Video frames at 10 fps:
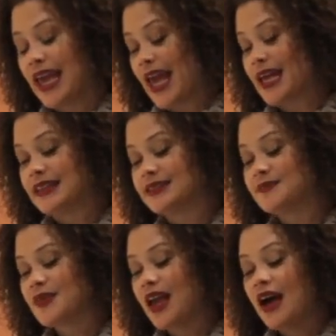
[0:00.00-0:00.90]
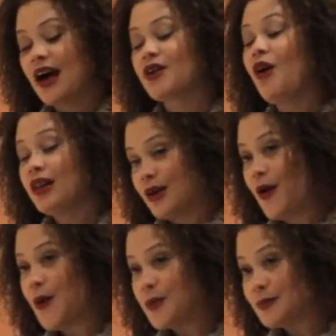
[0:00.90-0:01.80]
can. I call it
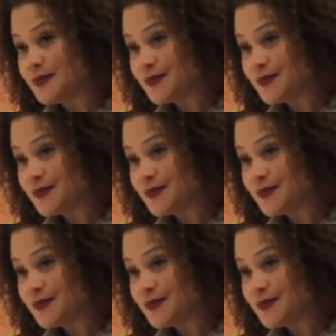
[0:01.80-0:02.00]
home.